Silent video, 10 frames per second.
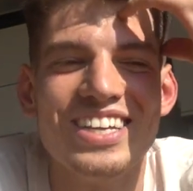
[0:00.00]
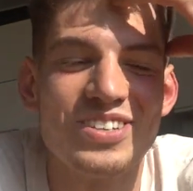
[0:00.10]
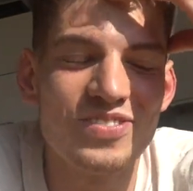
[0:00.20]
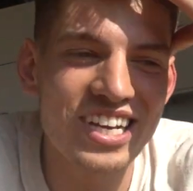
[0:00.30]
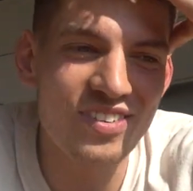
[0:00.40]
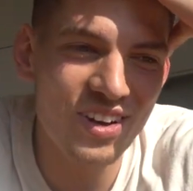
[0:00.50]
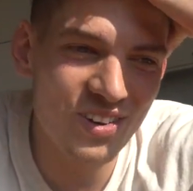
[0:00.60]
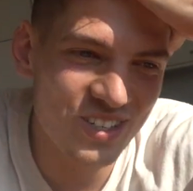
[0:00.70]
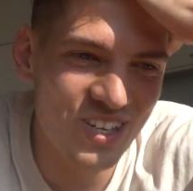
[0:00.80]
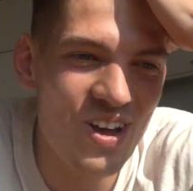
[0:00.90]
you think if I'd
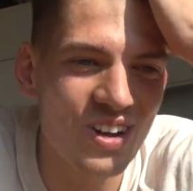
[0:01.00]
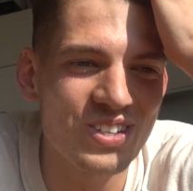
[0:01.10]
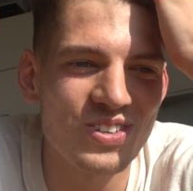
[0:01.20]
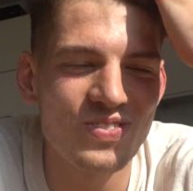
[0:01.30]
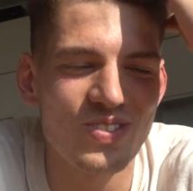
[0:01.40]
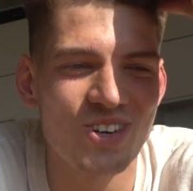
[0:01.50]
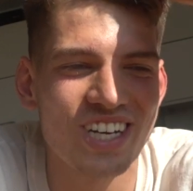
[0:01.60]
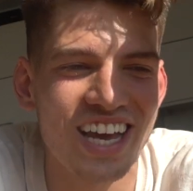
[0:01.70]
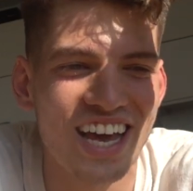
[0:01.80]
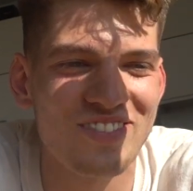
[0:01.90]
lost
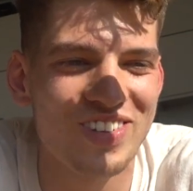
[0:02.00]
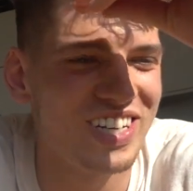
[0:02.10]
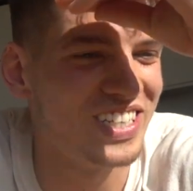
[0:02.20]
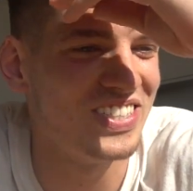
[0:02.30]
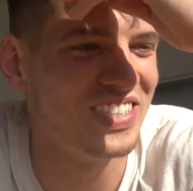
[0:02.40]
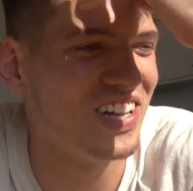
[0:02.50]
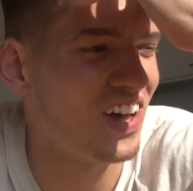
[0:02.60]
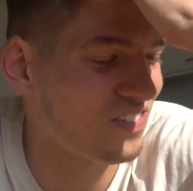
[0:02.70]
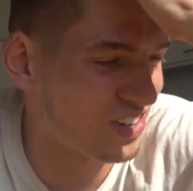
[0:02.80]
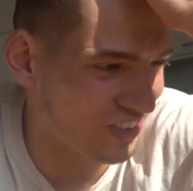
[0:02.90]
140k I'd be
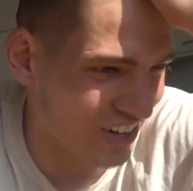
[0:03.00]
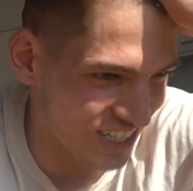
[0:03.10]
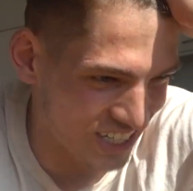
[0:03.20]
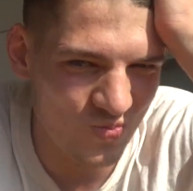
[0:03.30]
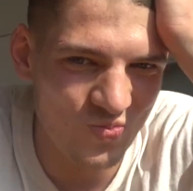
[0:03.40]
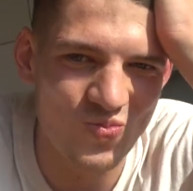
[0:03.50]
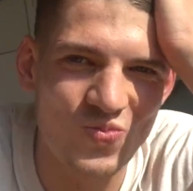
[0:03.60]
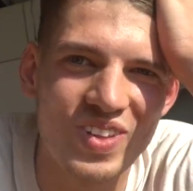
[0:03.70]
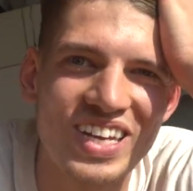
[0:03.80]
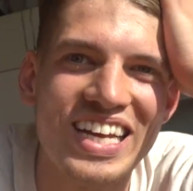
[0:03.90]
laughing about it?
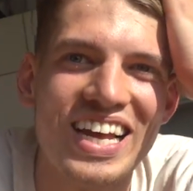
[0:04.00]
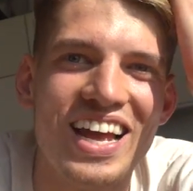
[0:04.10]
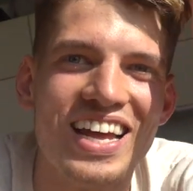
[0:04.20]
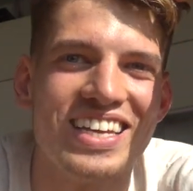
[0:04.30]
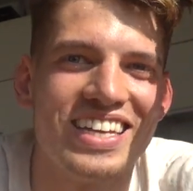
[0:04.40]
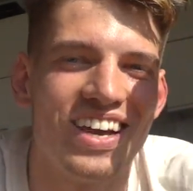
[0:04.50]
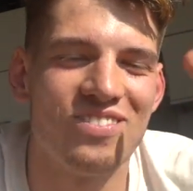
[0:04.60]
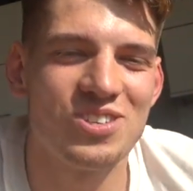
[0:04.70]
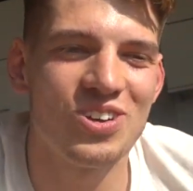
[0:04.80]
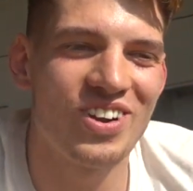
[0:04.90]
Joel.
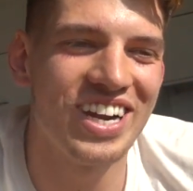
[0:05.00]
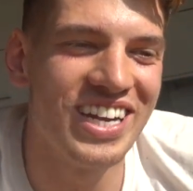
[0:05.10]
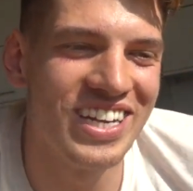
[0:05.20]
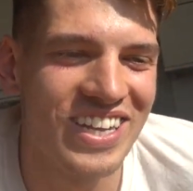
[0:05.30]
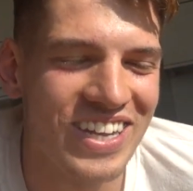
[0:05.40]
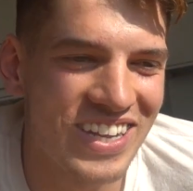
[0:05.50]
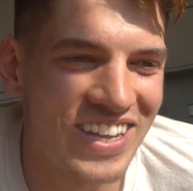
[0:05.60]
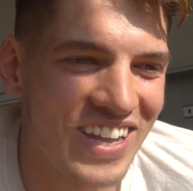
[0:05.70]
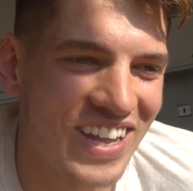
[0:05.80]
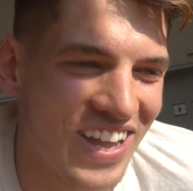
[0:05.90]
I'm sorry. Are you
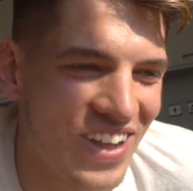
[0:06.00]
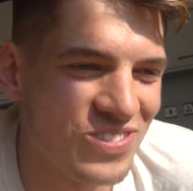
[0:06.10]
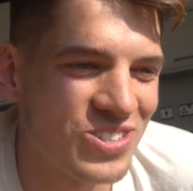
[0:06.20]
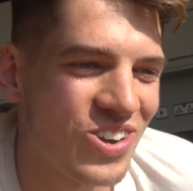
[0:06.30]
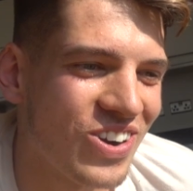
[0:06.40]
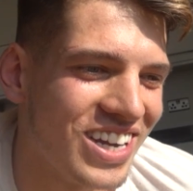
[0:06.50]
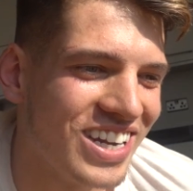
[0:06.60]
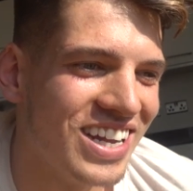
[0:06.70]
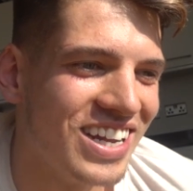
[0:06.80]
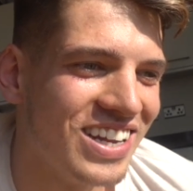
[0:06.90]
I'm sorry.
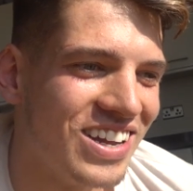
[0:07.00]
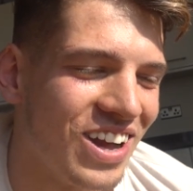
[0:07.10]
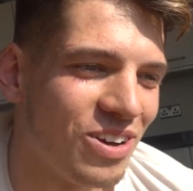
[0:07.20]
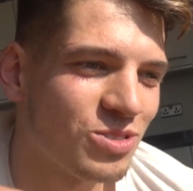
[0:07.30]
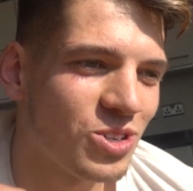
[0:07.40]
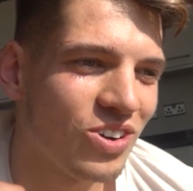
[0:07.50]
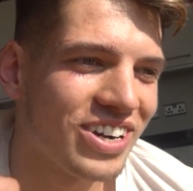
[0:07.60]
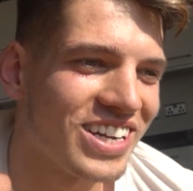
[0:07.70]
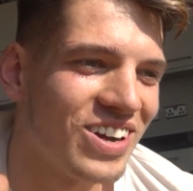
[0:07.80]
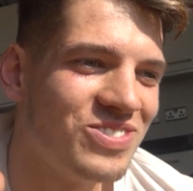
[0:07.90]
Idiot. I'm
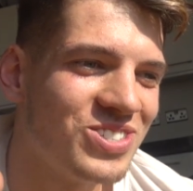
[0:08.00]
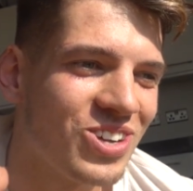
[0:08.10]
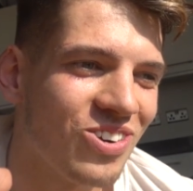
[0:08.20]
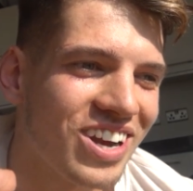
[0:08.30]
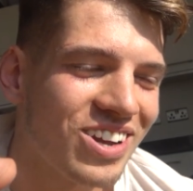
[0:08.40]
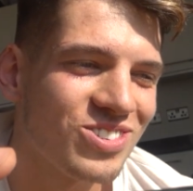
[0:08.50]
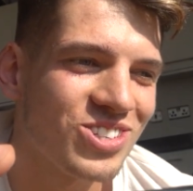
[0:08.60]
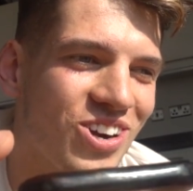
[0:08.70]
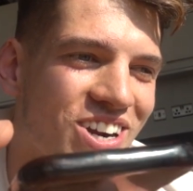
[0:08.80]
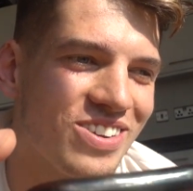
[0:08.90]
sorry. I'm sorry. I'm
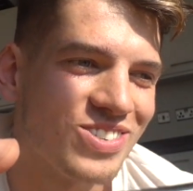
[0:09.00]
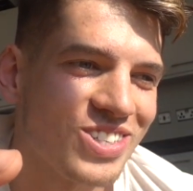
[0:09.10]
sorry. I'm